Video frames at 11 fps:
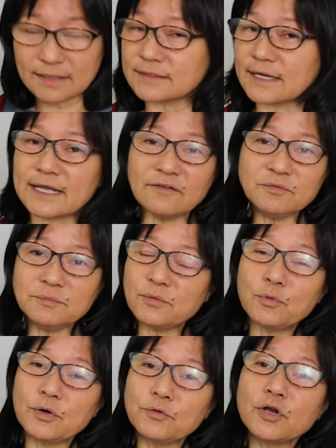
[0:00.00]
the government
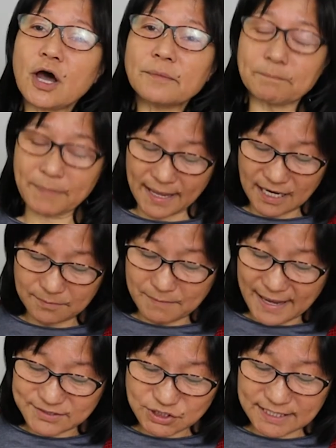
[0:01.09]
will not pay
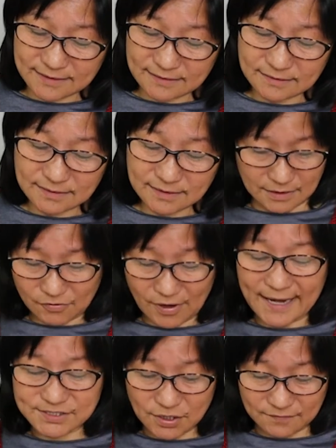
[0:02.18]
matching
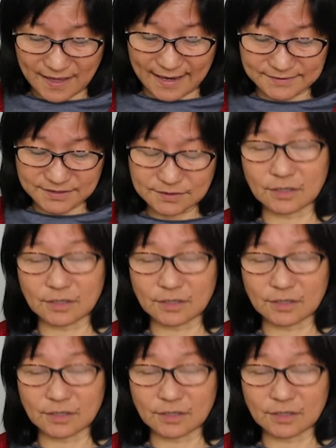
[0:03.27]
grants on that,